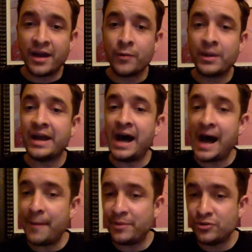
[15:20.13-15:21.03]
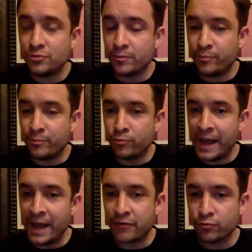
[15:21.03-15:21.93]
Are we going to hop into a
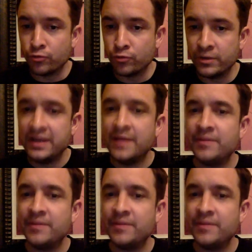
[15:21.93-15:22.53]
back room?